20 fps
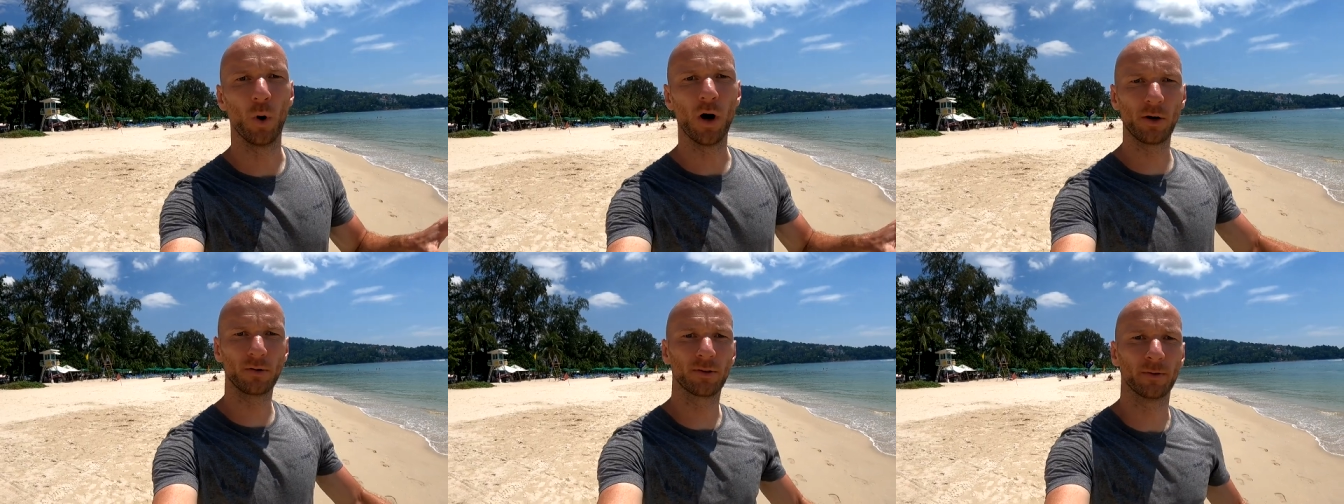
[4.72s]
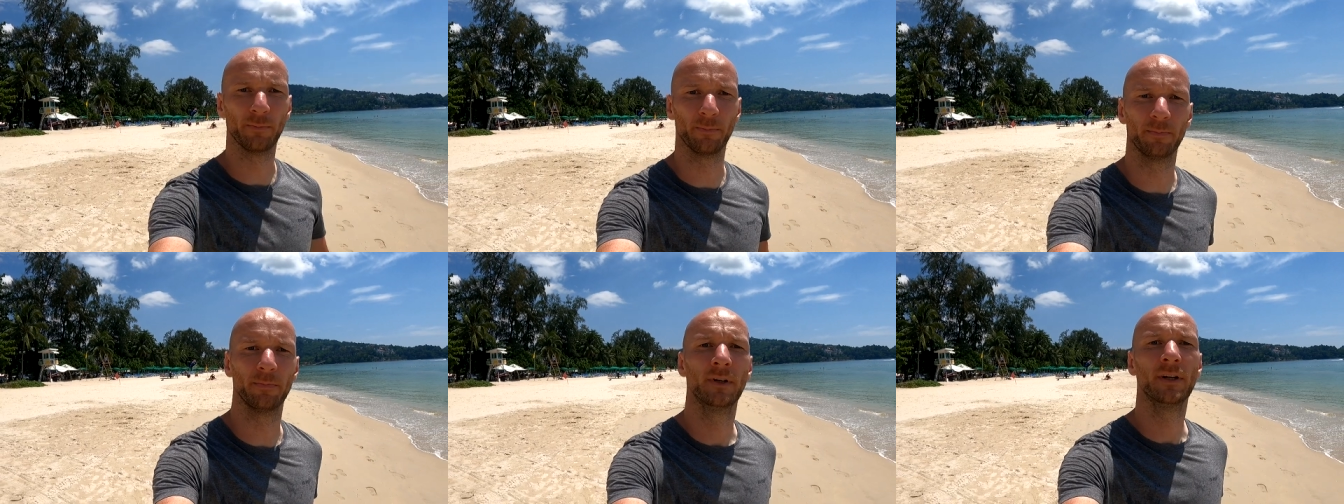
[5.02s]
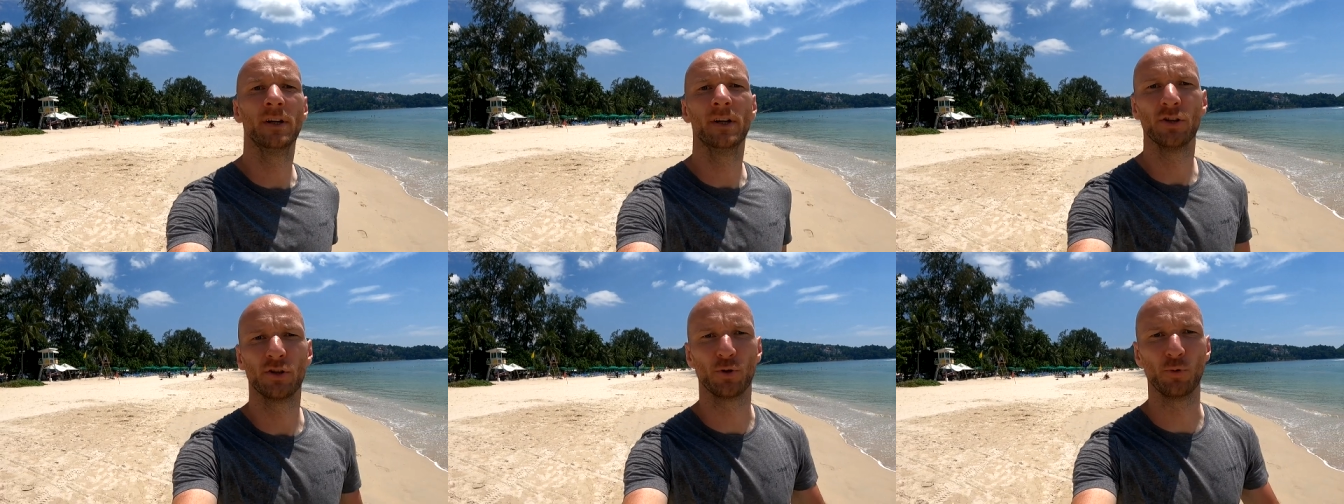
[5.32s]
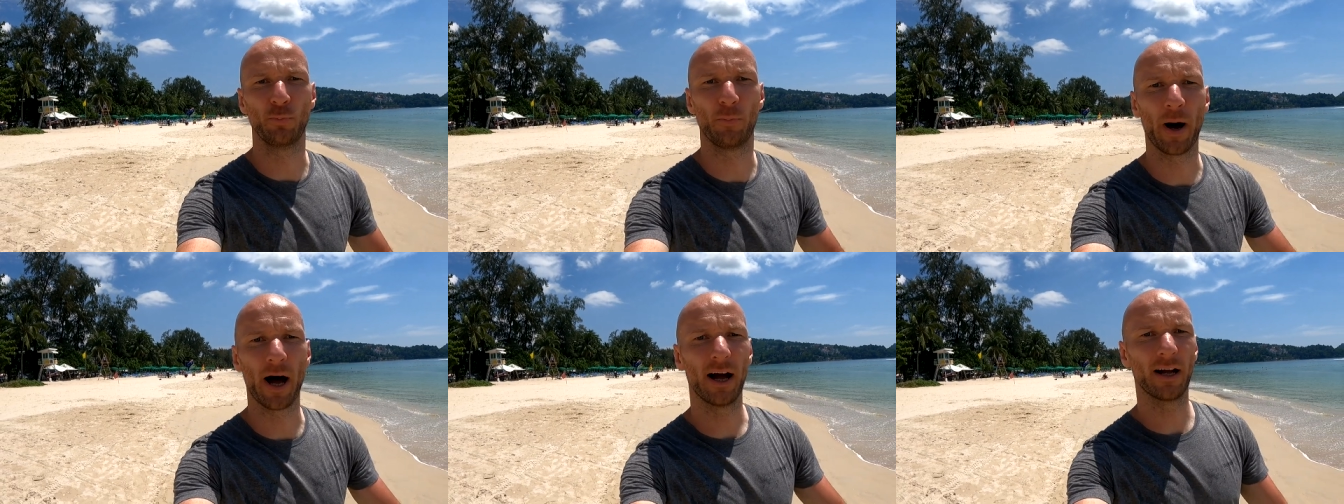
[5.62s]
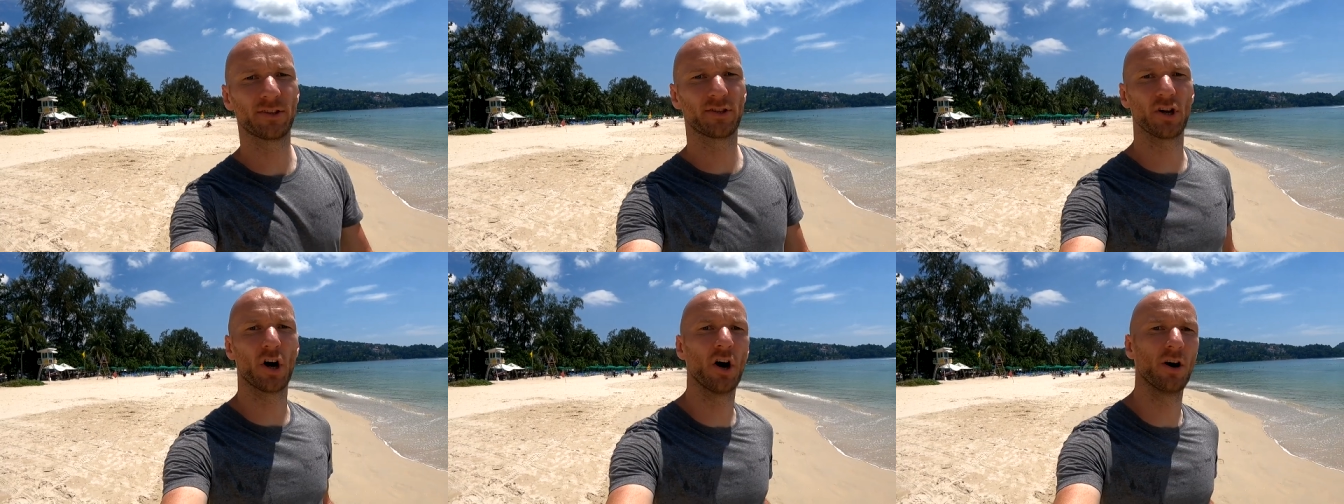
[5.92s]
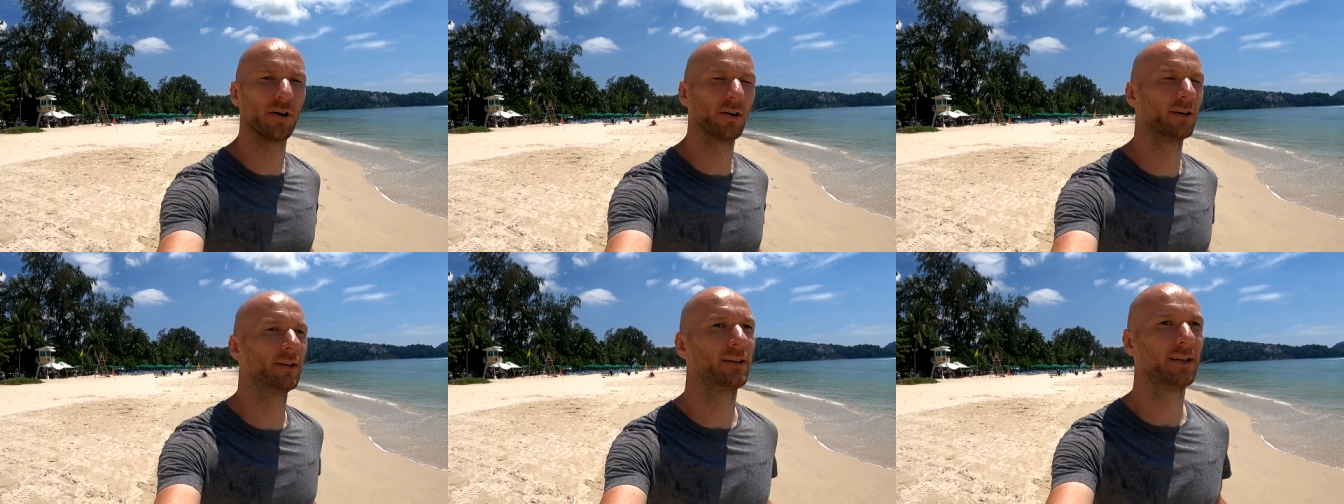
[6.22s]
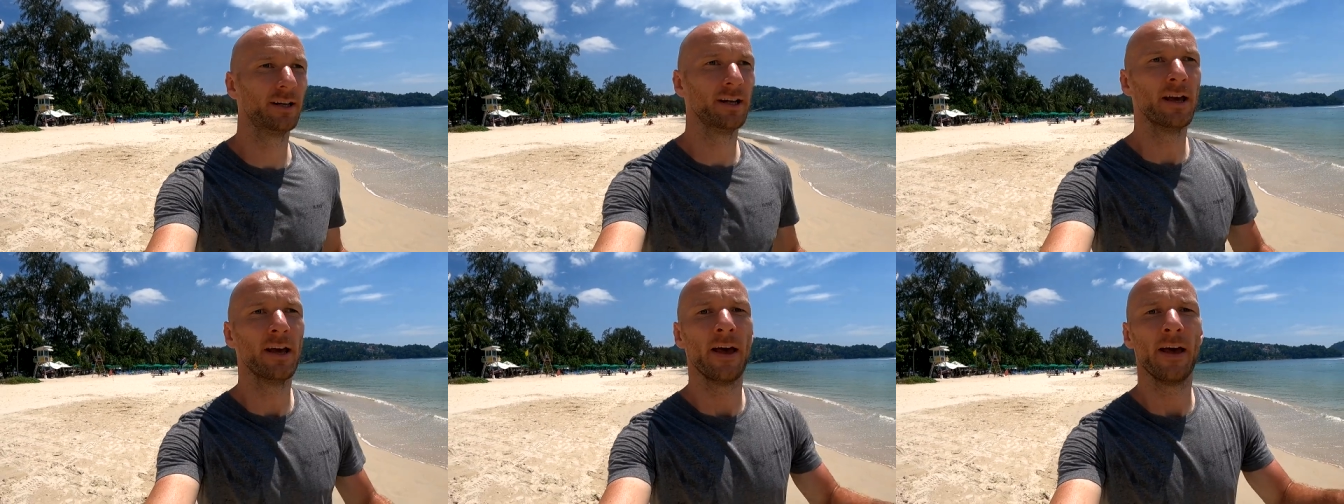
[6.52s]
Welcome to Patong, Tong,
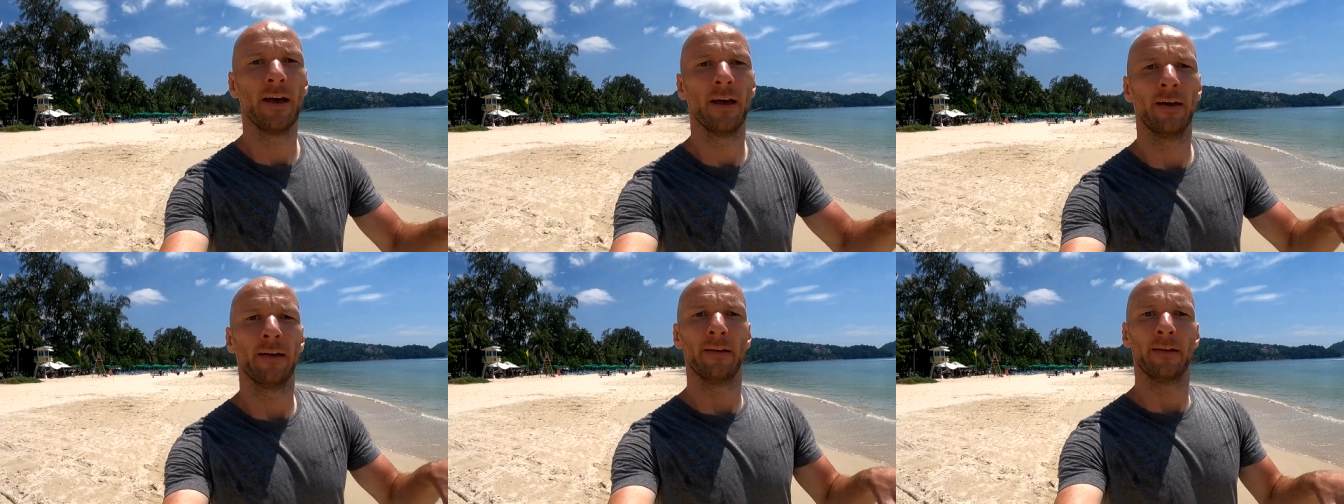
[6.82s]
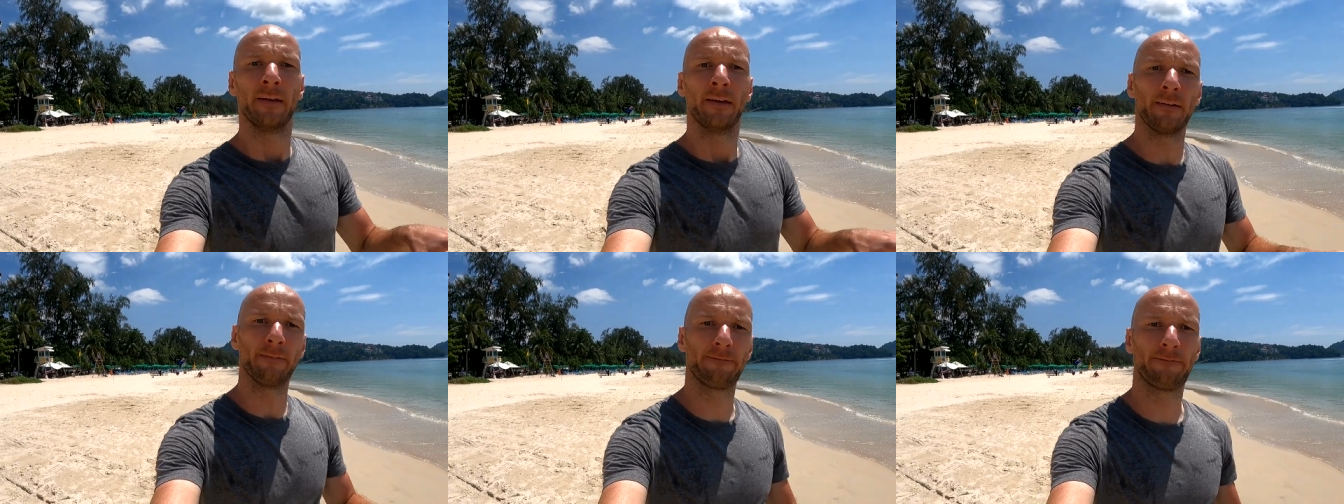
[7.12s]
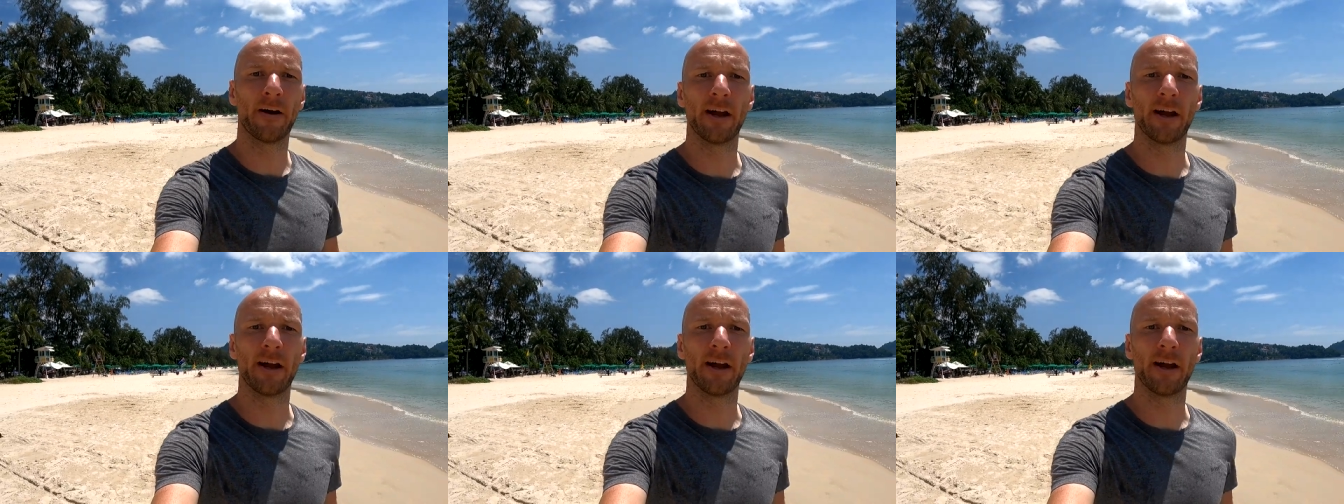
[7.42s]
a